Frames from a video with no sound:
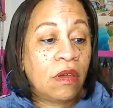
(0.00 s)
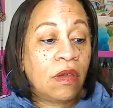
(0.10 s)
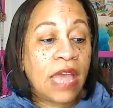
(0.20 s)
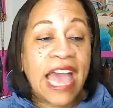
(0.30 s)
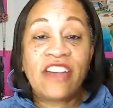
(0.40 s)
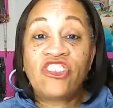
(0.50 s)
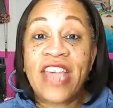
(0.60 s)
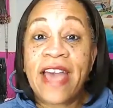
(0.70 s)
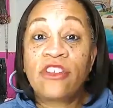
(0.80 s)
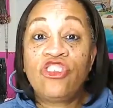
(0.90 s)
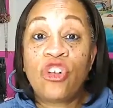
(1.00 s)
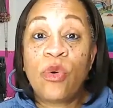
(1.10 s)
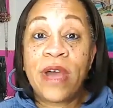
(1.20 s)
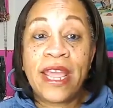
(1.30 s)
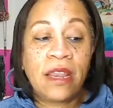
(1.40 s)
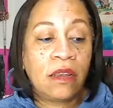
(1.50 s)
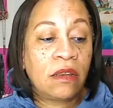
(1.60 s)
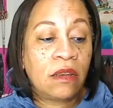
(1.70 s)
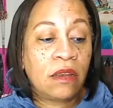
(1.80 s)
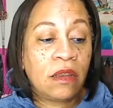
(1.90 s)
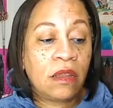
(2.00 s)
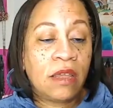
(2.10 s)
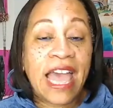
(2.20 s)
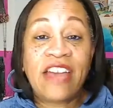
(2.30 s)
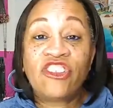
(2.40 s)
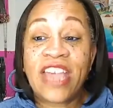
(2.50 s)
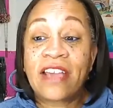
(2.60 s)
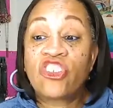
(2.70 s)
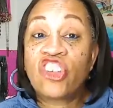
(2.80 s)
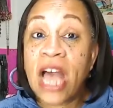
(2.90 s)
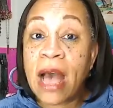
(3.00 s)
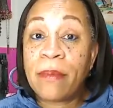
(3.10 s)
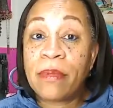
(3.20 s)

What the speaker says: hashtag join, hashtag shop.